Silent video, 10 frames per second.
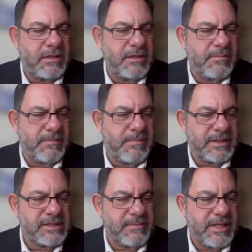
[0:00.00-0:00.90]
talk a little bit
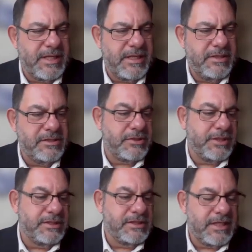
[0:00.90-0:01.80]
about some of the
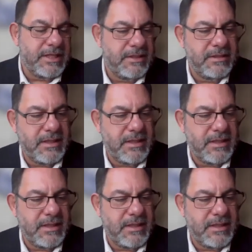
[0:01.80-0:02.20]
industries that,